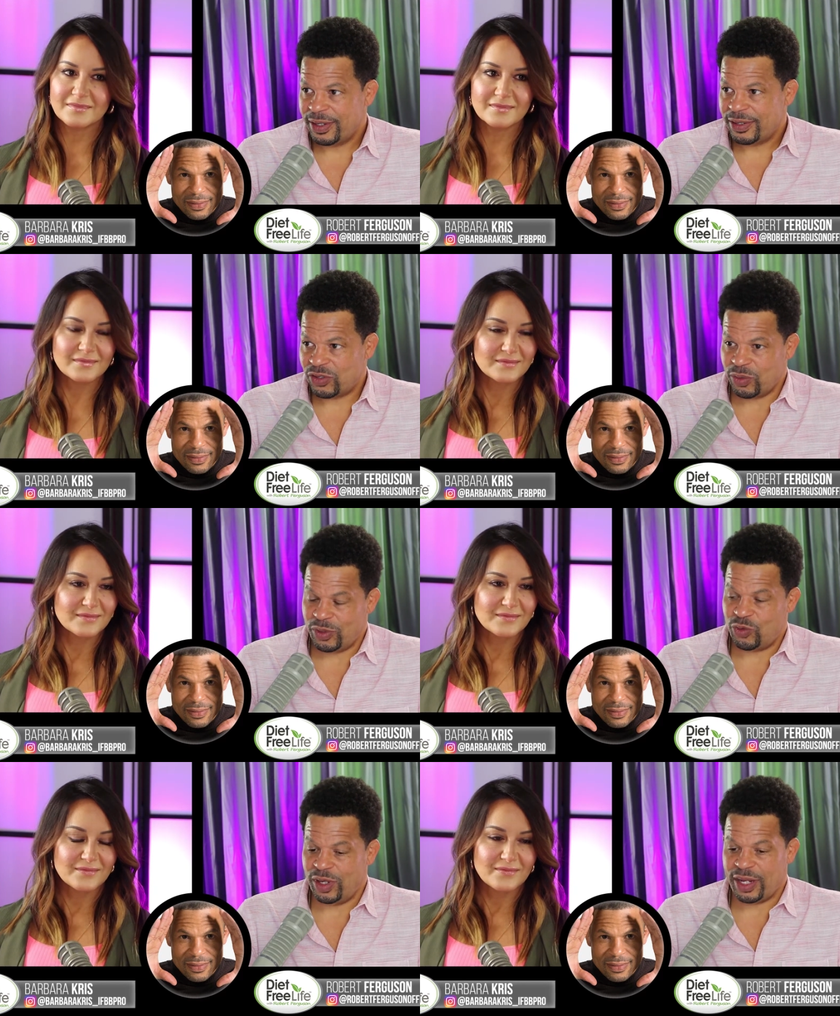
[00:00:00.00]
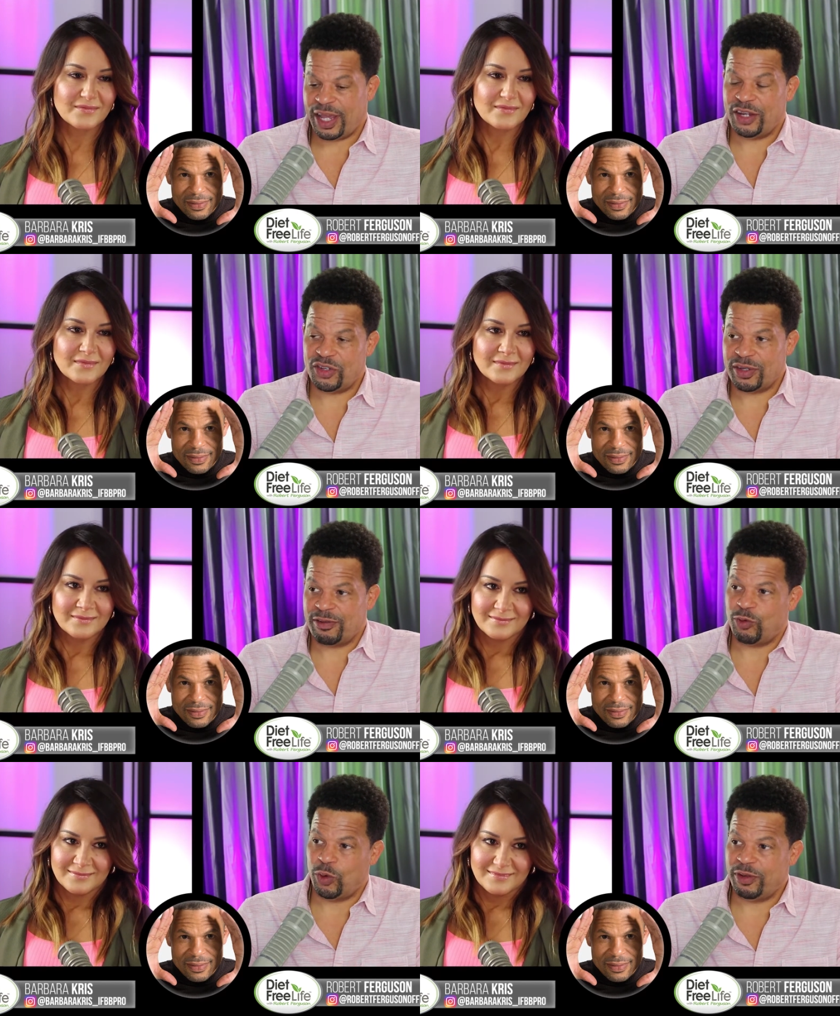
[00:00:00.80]
Speaker 1: So between the ages of
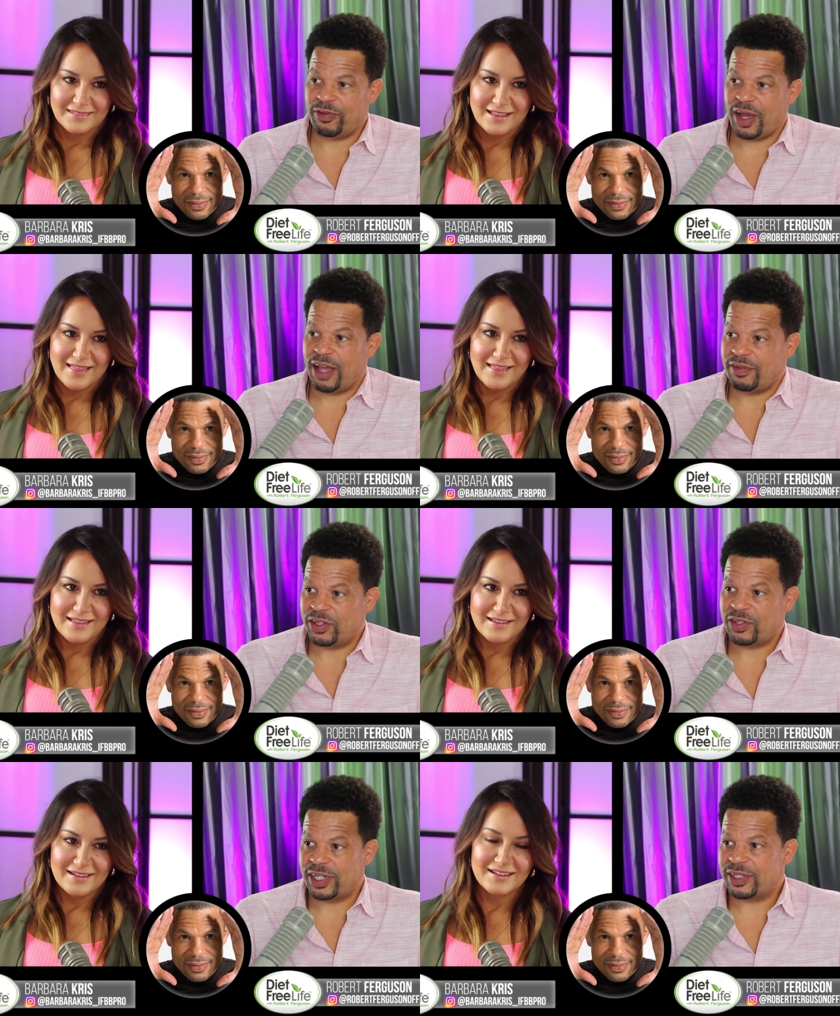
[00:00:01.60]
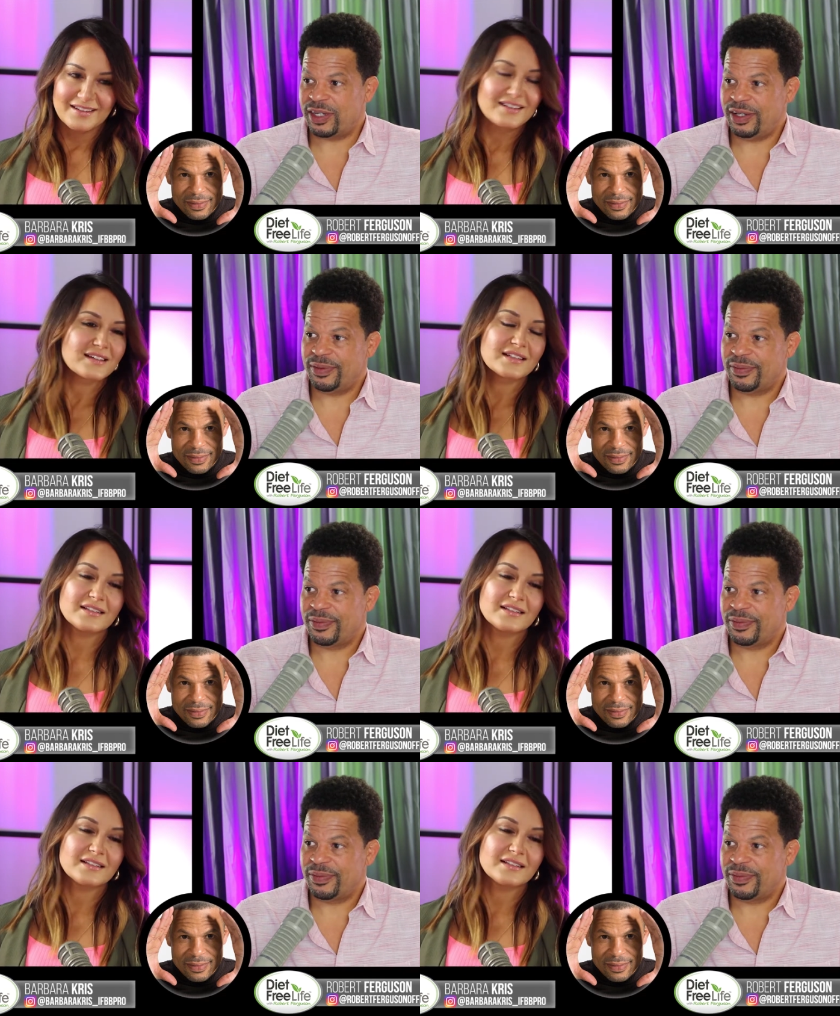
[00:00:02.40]
forty five and sixty.